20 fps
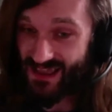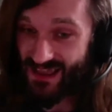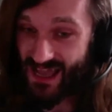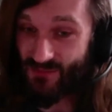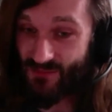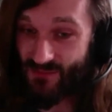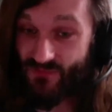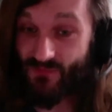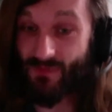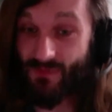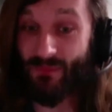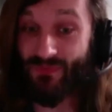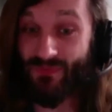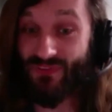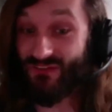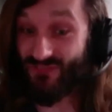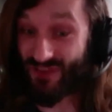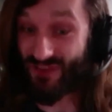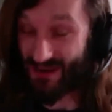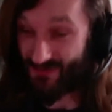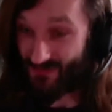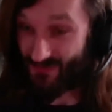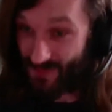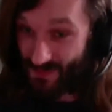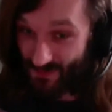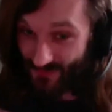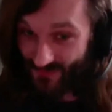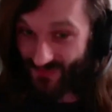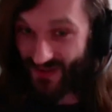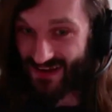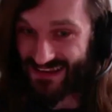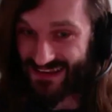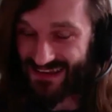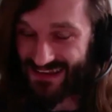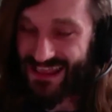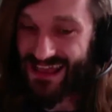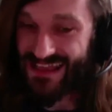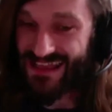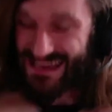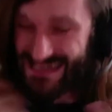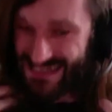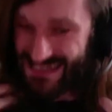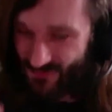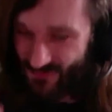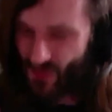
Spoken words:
For perhaps, you know, for people to start to get a hint